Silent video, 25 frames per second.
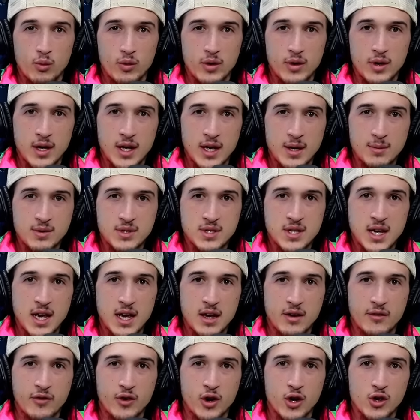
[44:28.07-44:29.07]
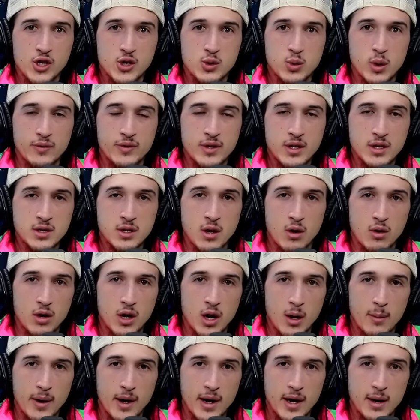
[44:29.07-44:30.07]
him saying for all the Swifties don't
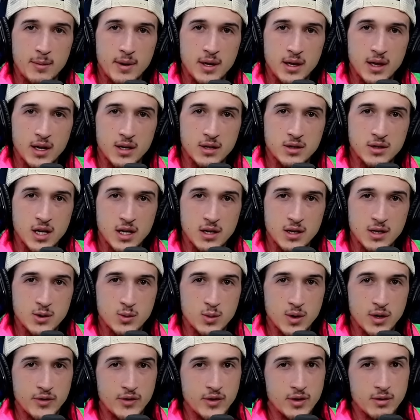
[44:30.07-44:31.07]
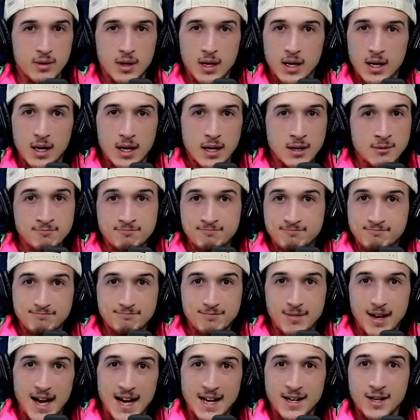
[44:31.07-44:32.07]
come at him, he likes Taylor Swift.
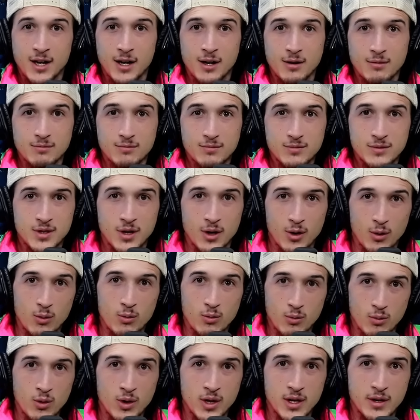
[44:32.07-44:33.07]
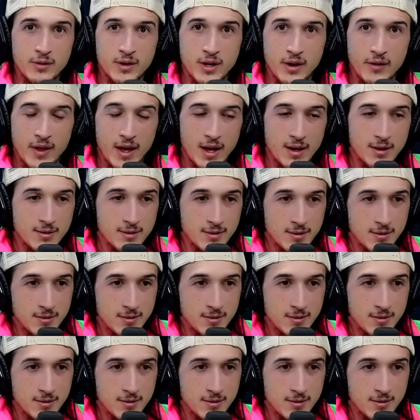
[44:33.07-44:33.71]
I don't, so we'll leave it at that. Oh